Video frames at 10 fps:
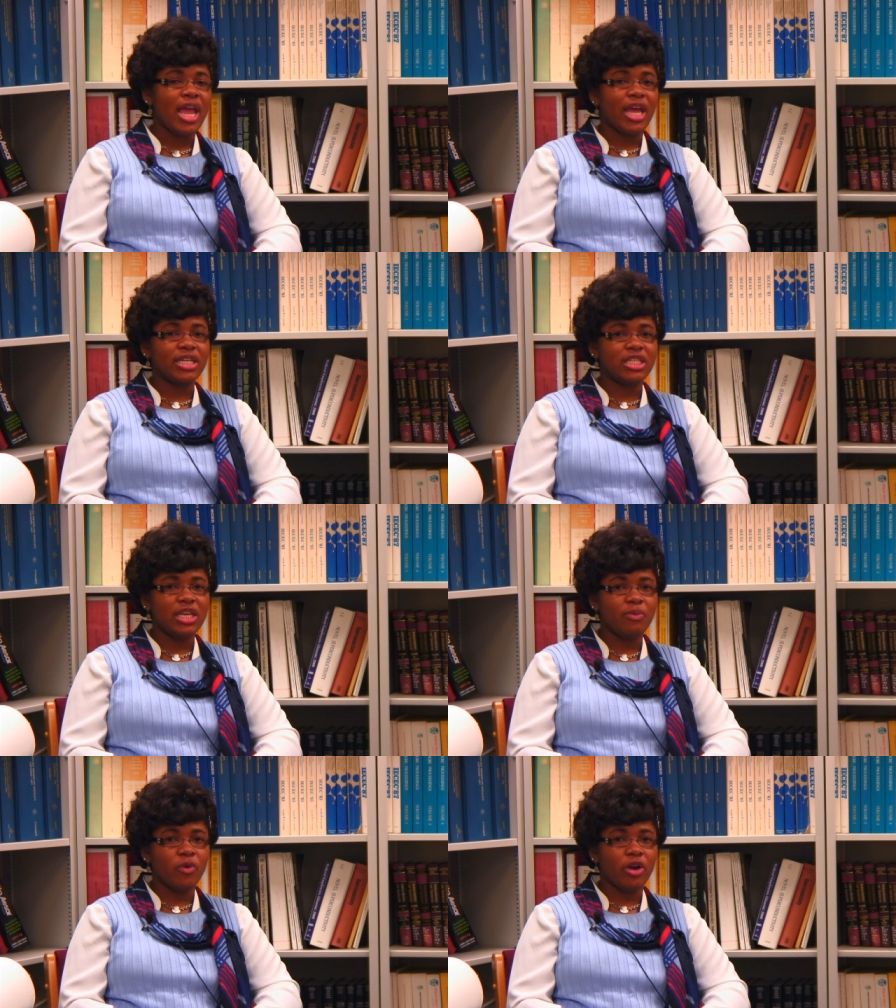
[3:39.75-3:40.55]
and
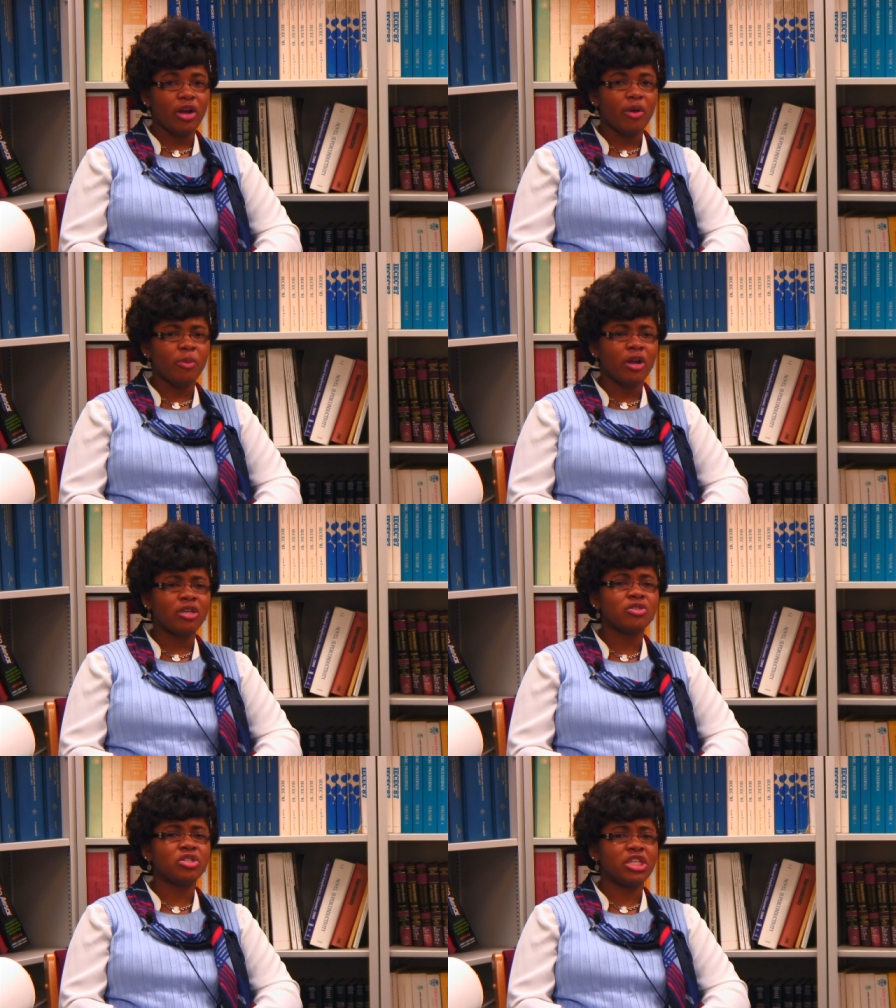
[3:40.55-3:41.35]
teamwork, but
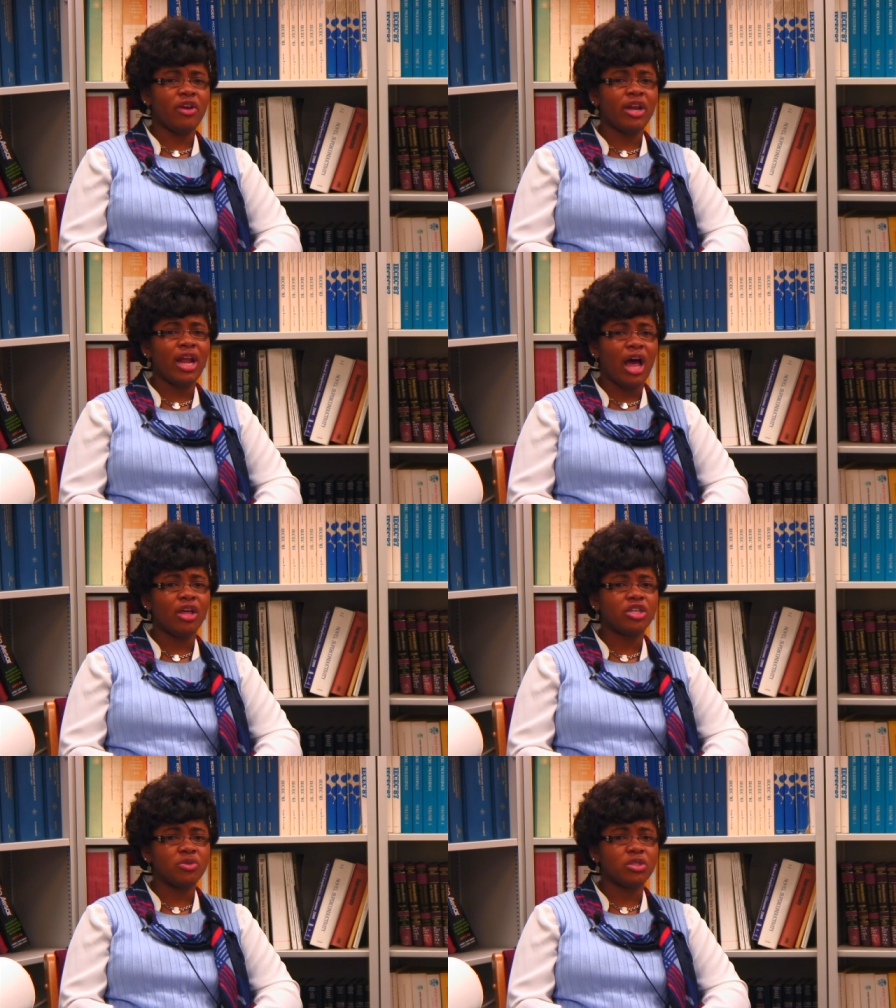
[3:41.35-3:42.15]
also sharing
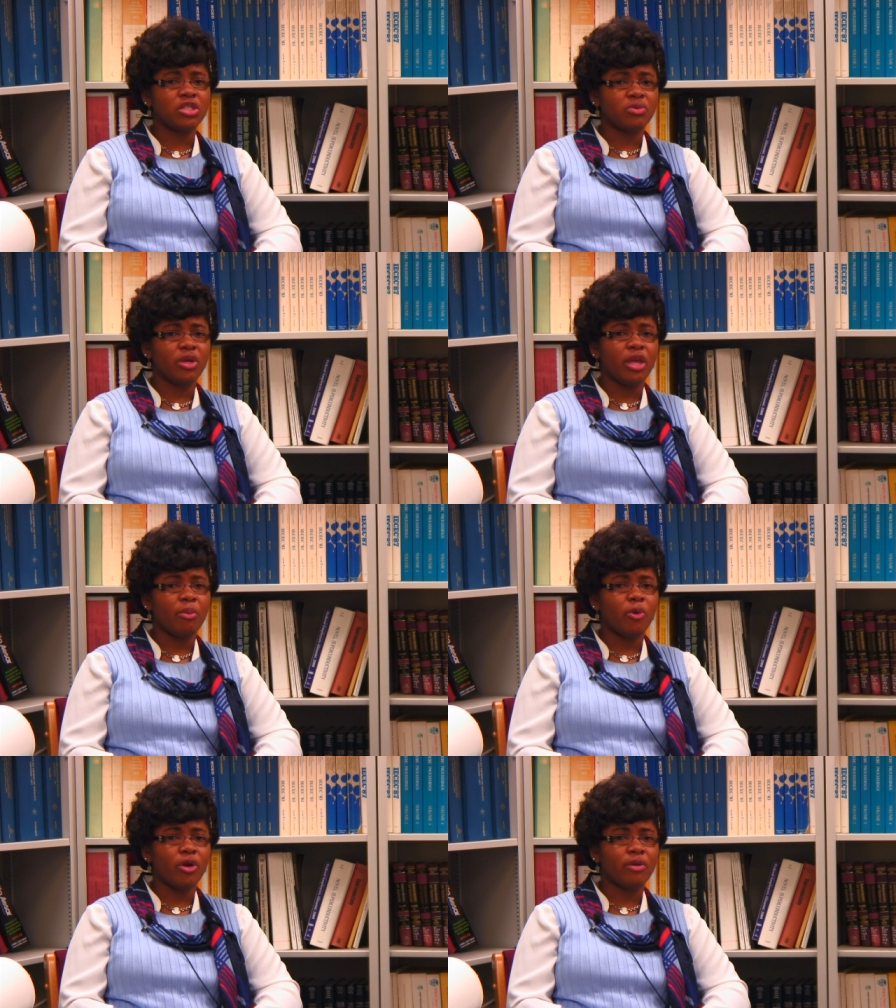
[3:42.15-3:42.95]
knowledge, which is really
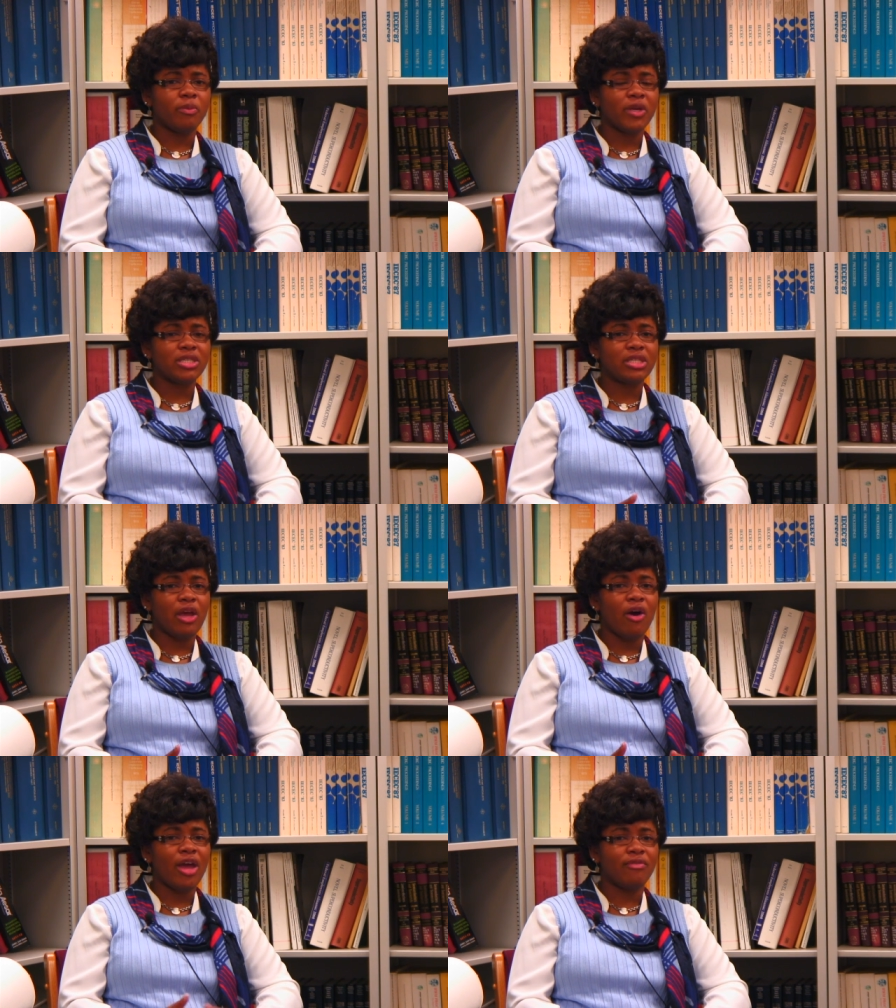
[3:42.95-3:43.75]
important because
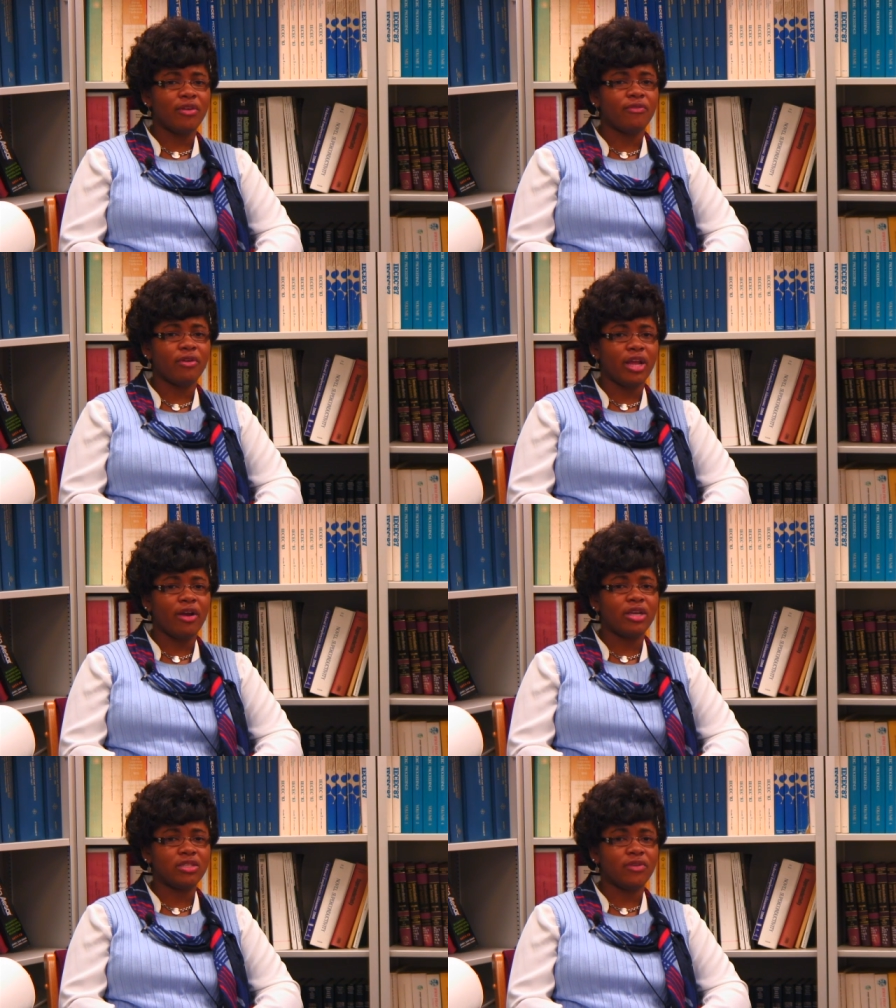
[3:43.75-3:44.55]
they all have different
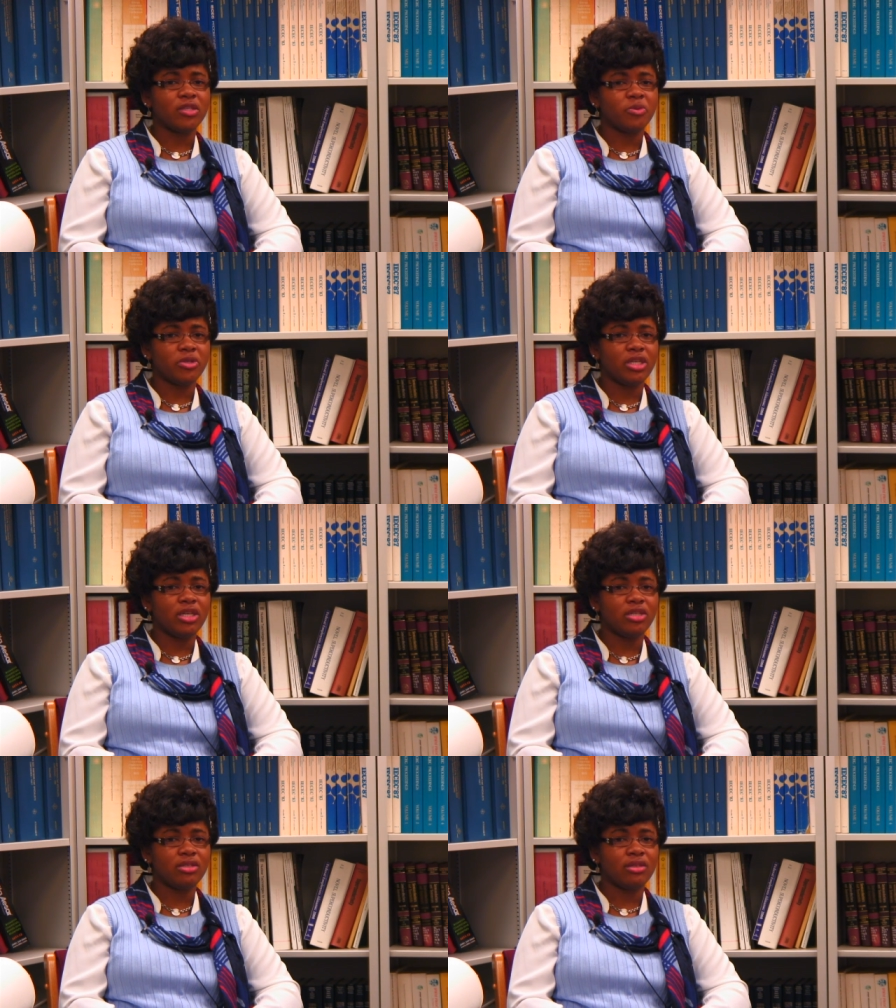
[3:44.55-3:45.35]
areas of
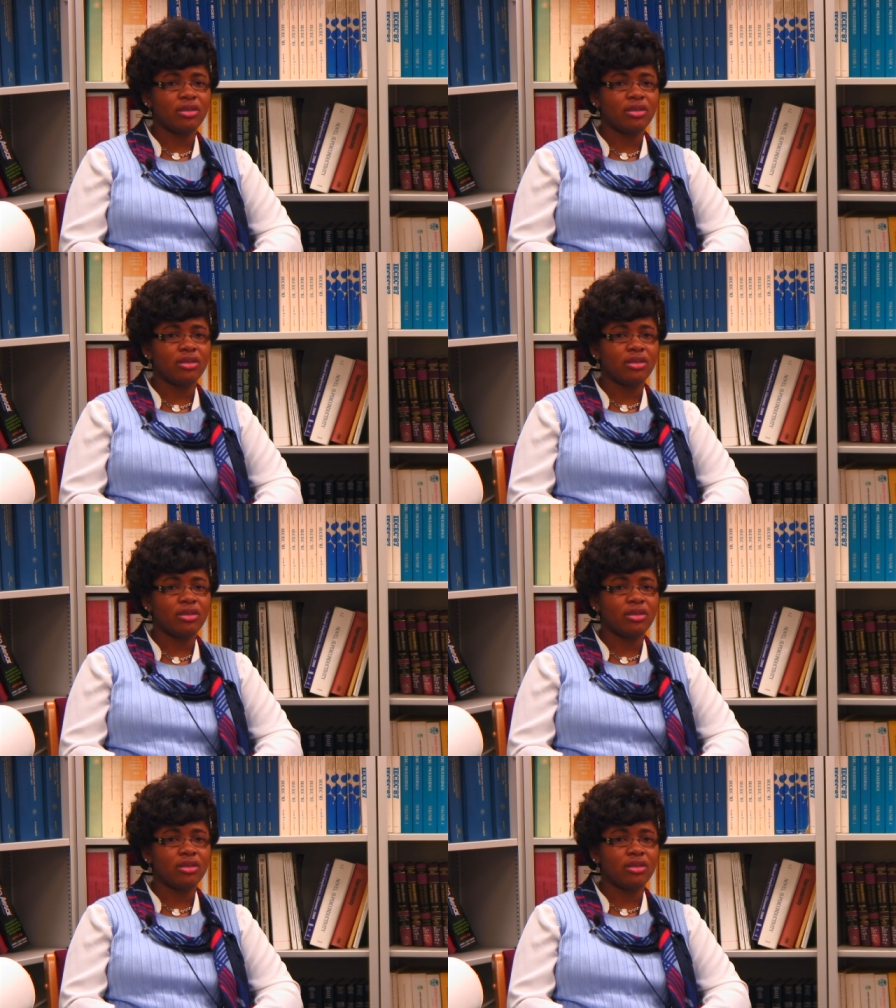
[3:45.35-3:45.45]
expertise.